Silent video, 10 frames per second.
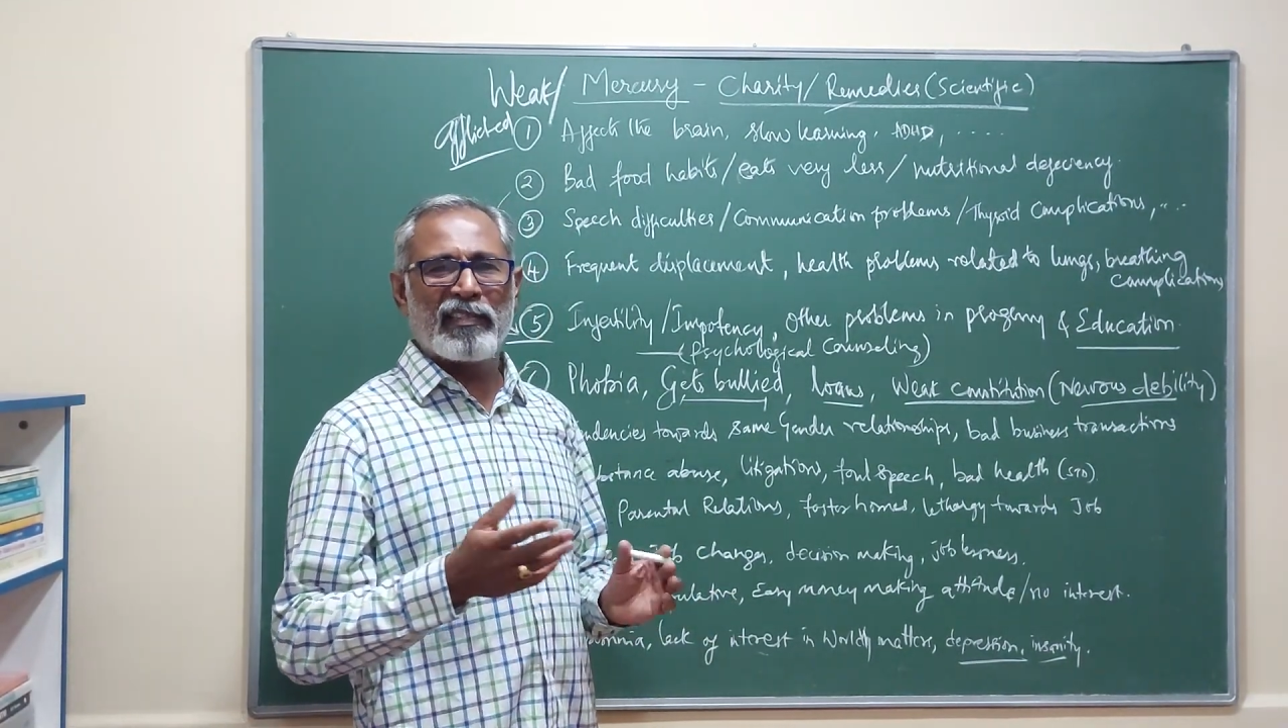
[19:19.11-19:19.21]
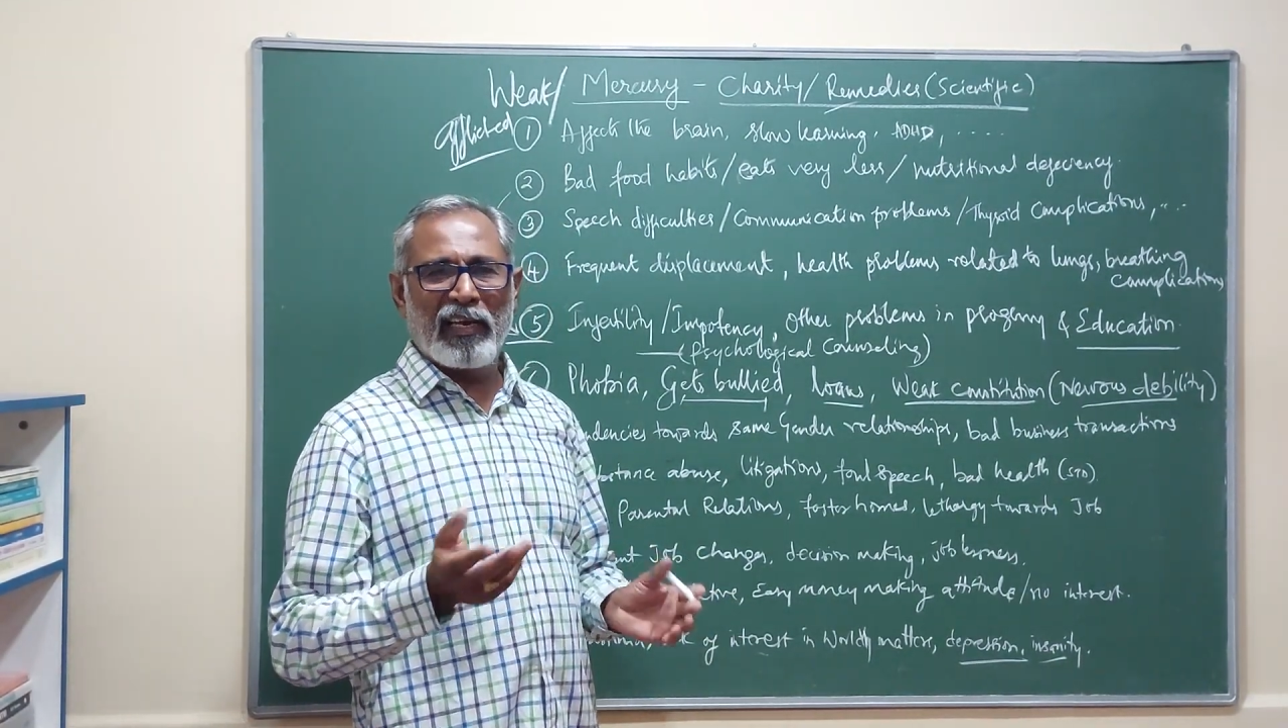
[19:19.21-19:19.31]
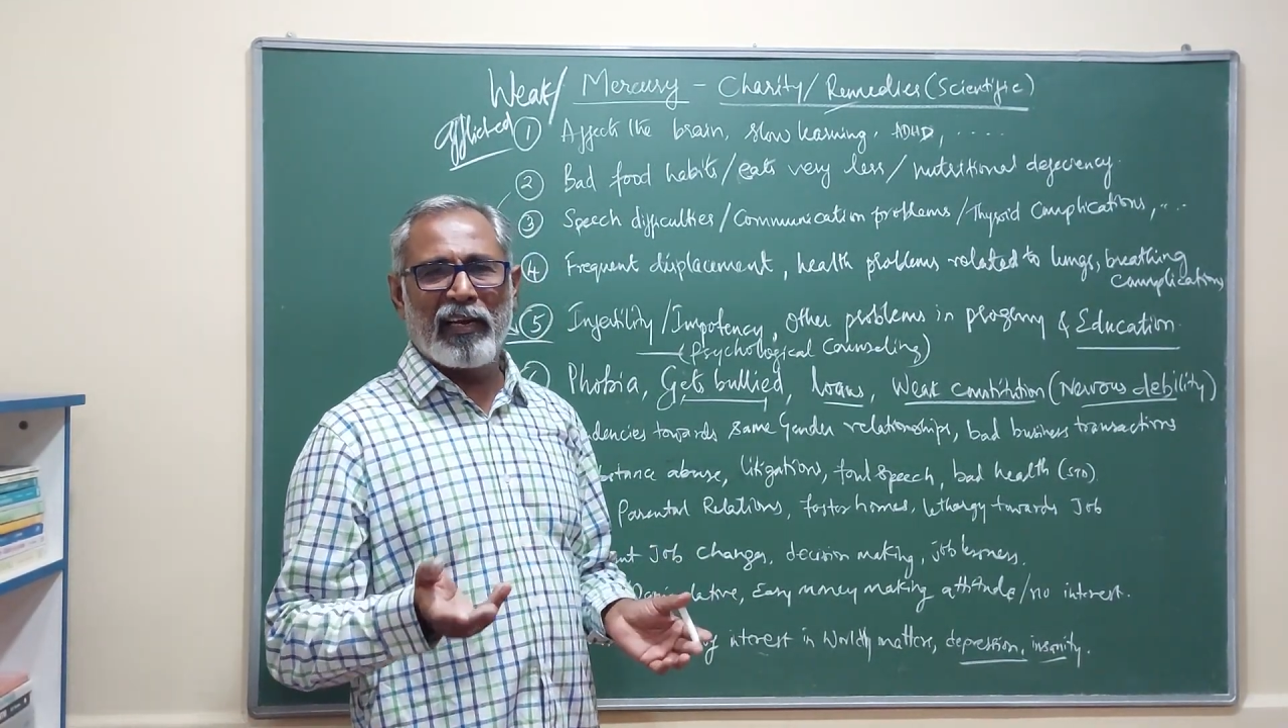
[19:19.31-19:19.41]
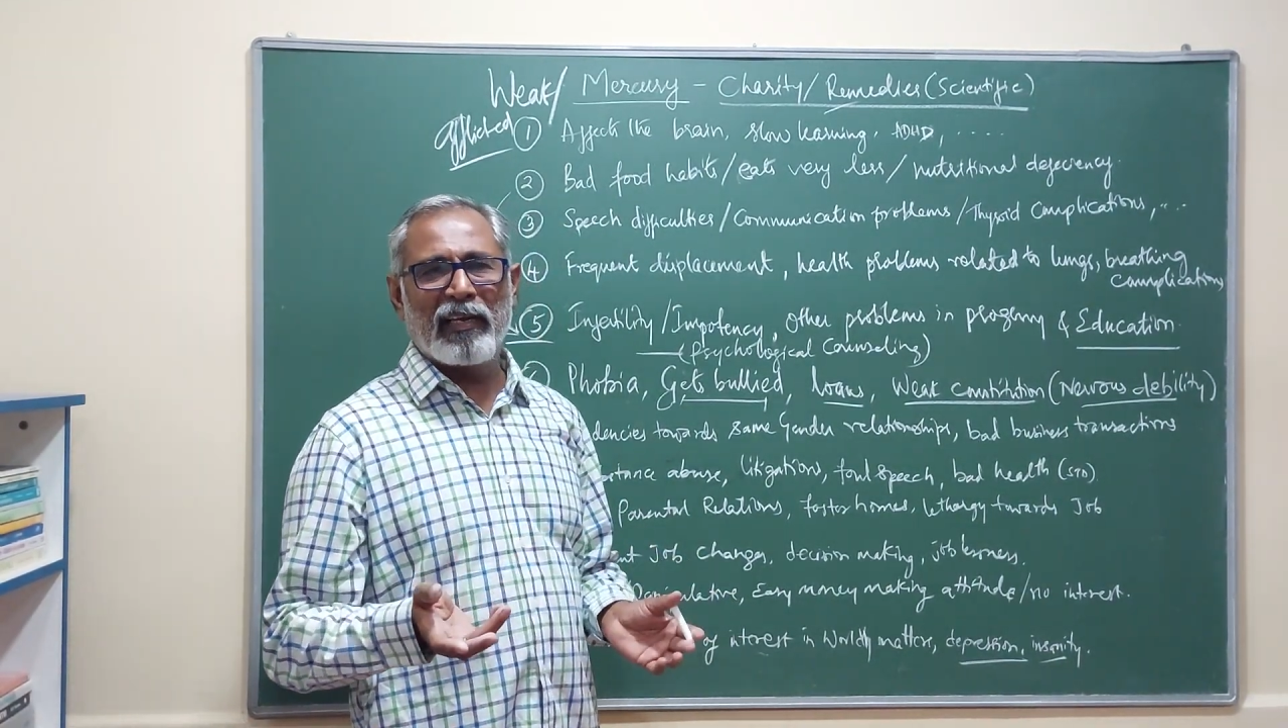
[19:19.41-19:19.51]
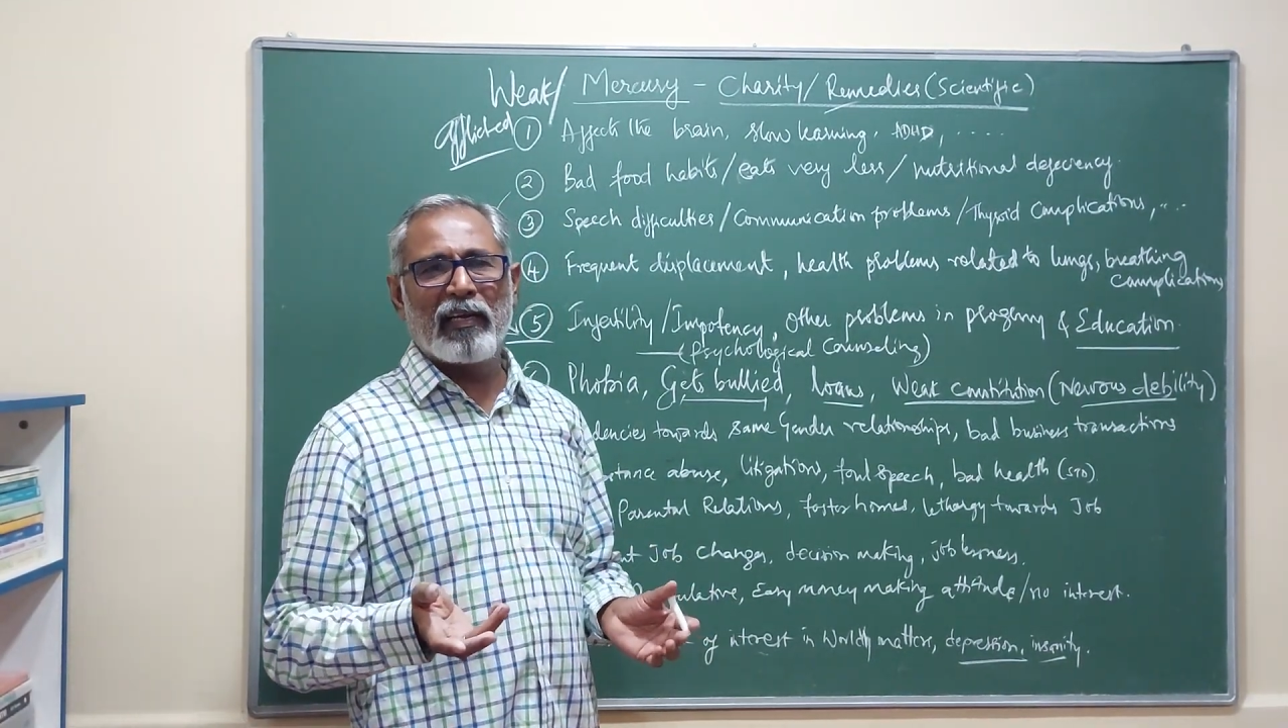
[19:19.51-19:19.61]

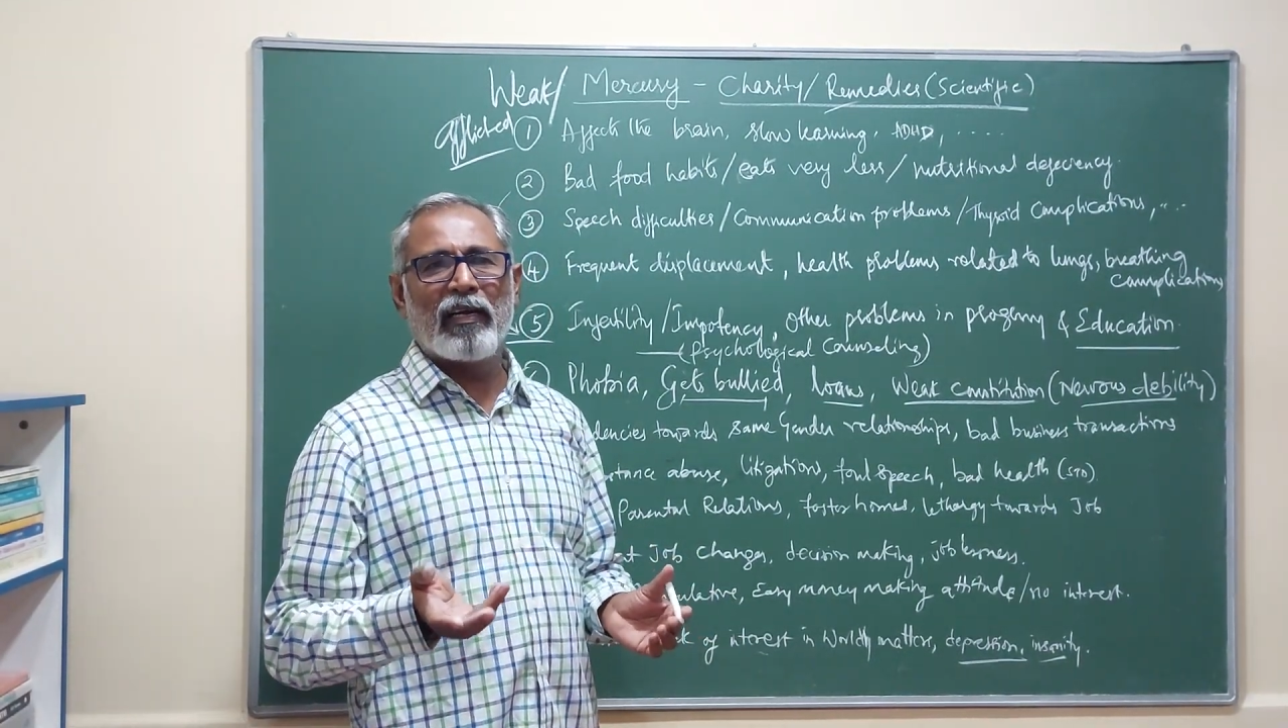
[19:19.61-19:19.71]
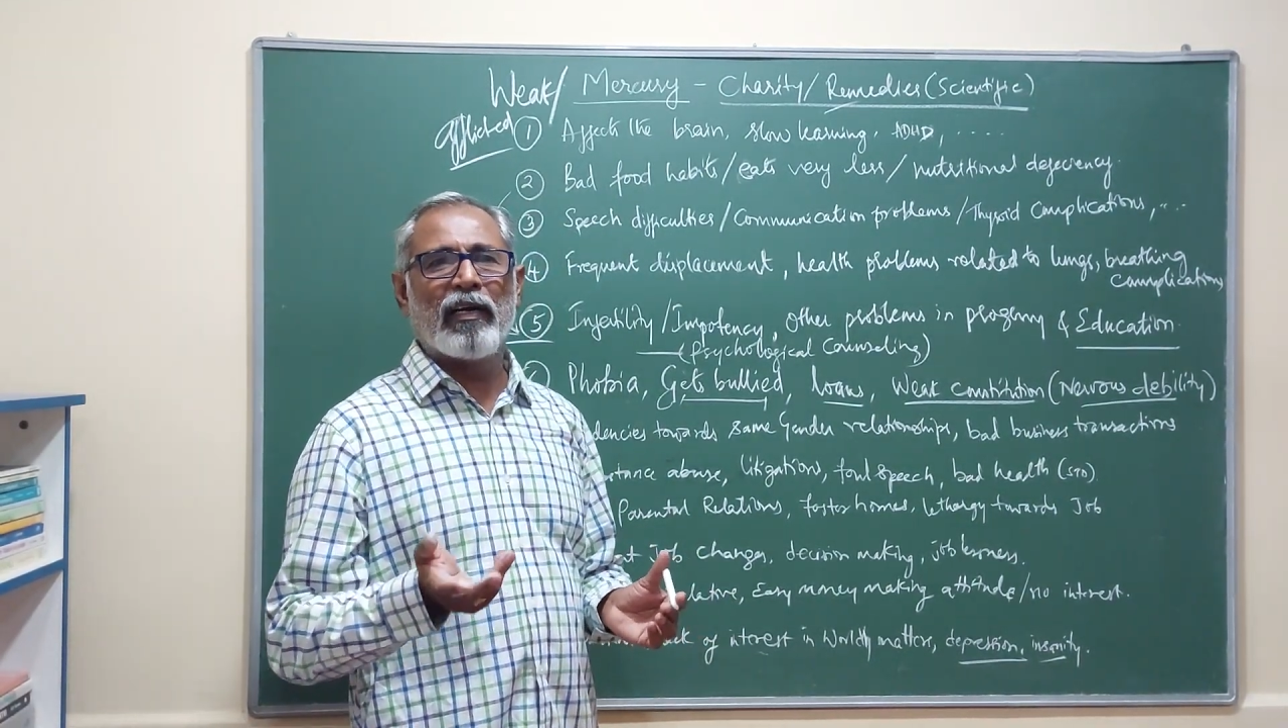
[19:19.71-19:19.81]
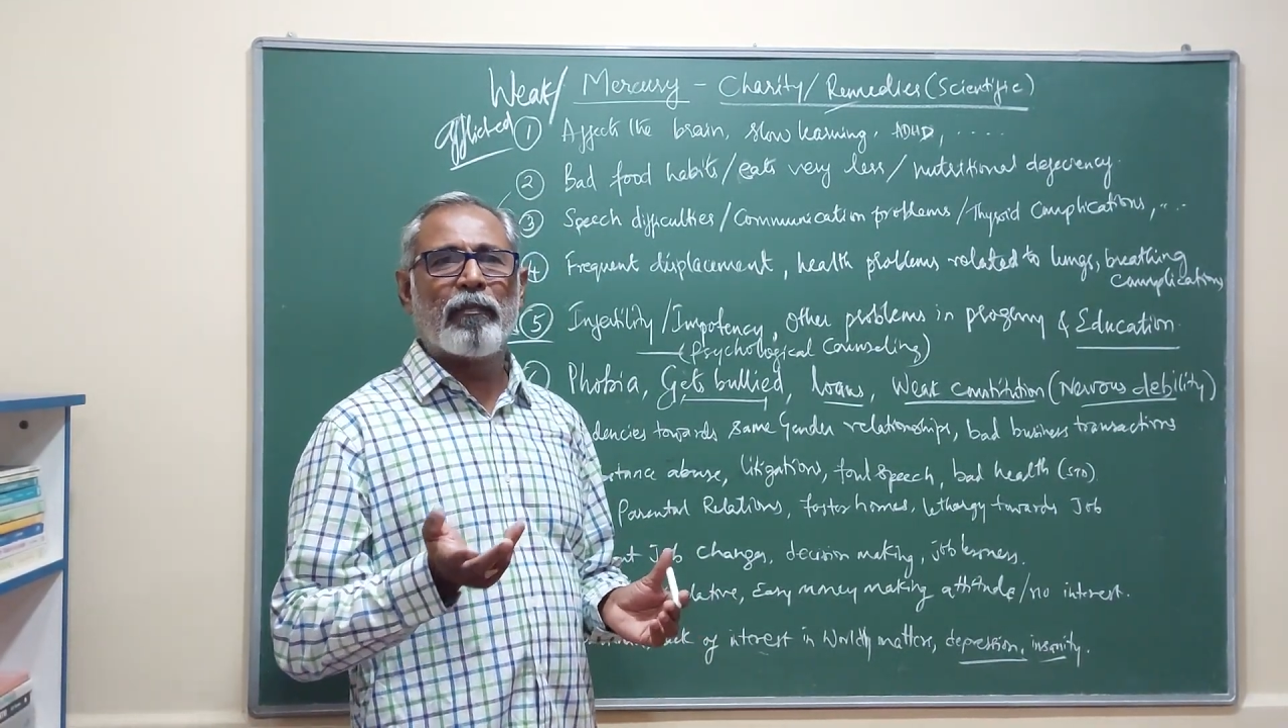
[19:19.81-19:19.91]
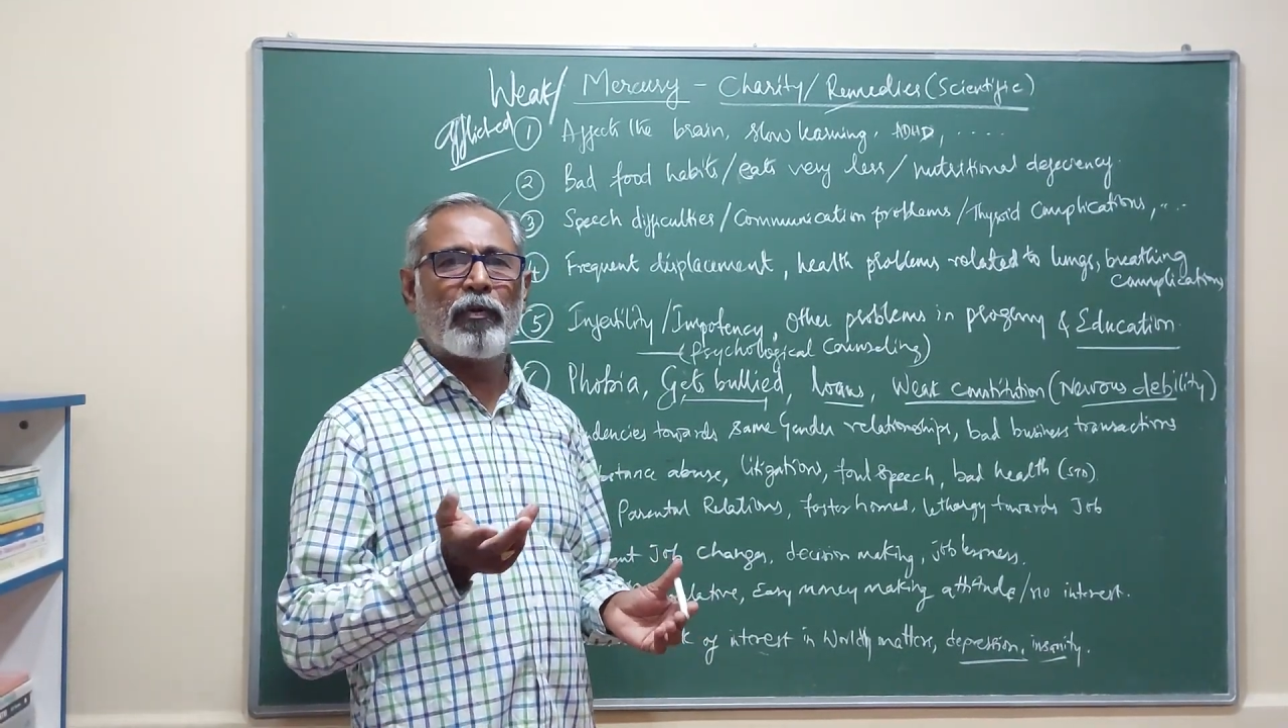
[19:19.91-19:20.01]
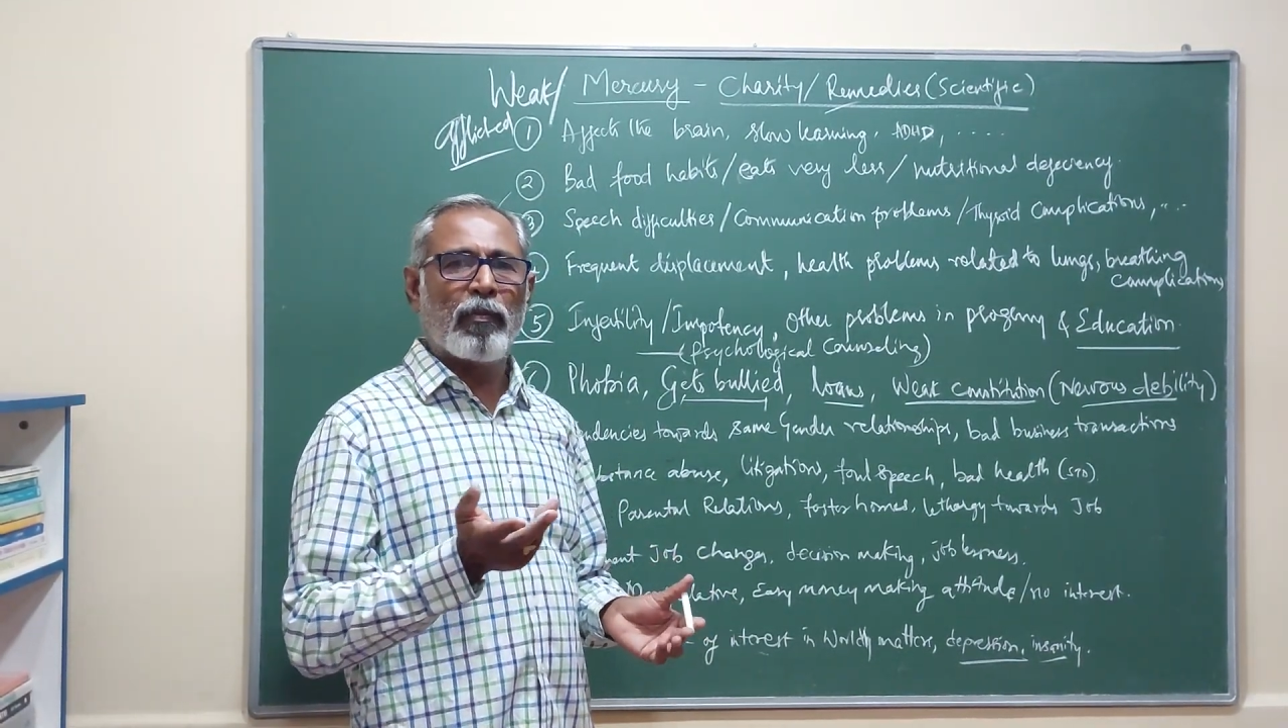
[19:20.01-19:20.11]
sciatica,